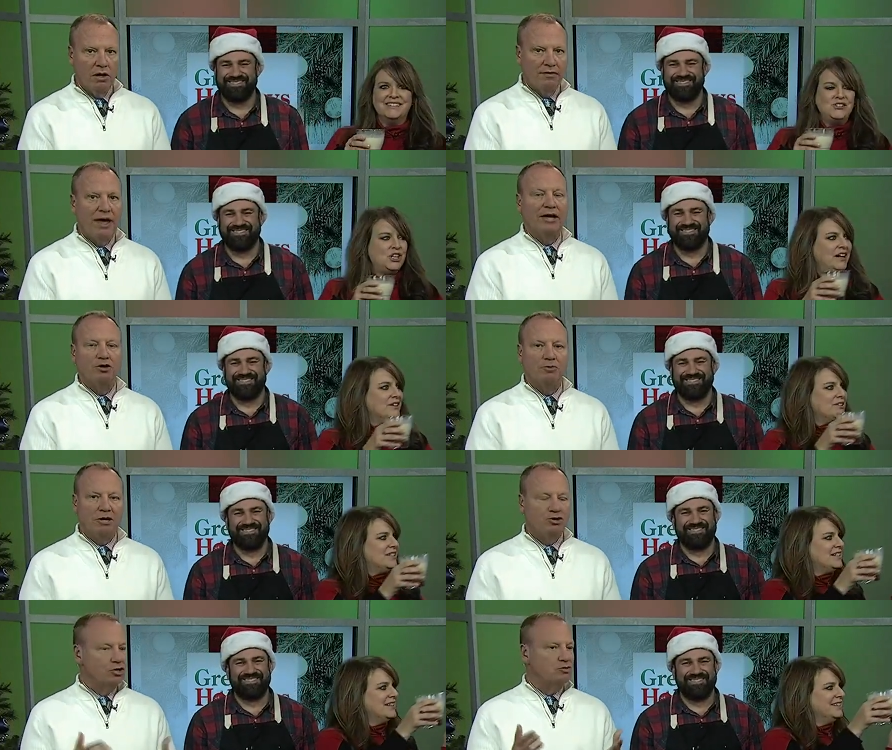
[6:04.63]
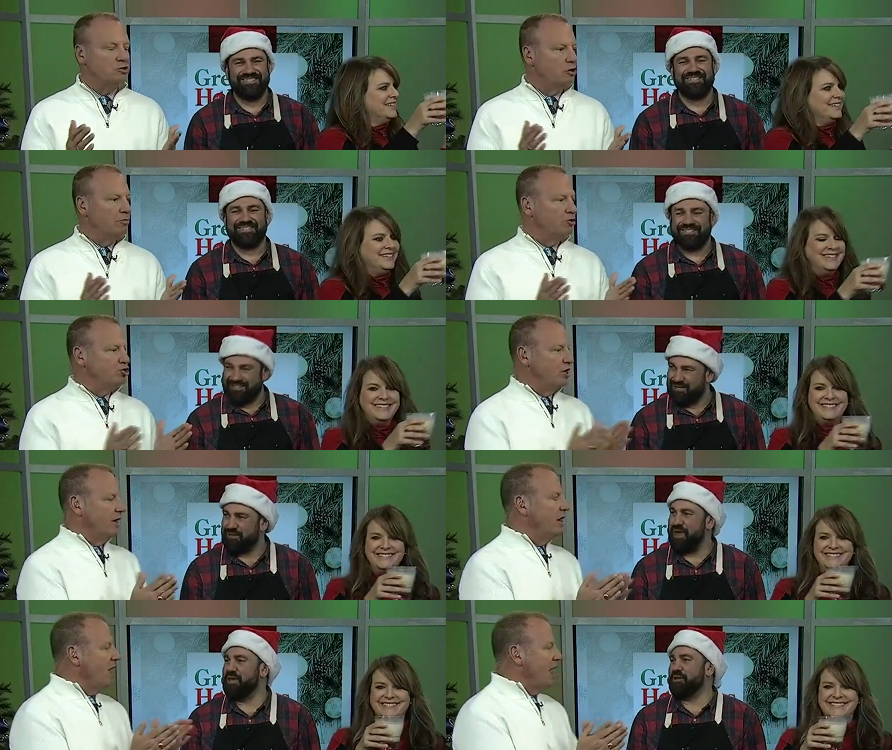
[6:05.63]
Speaker 1: thank Cheers. you, Dimitrios. We so appreciate it.
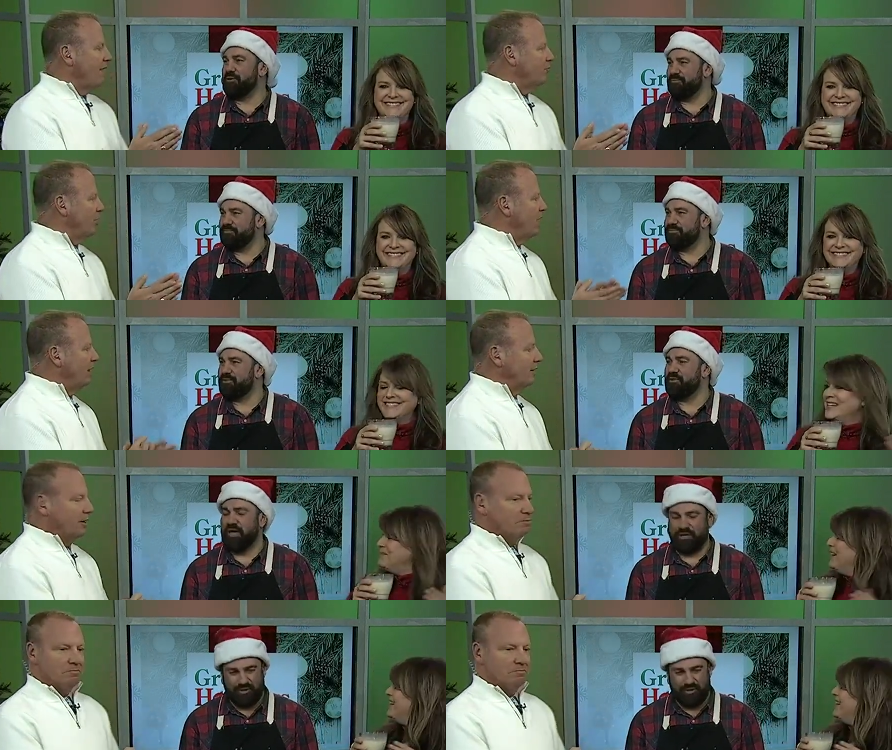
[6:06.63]
Thank you. Have a great holiday. Thank Merry you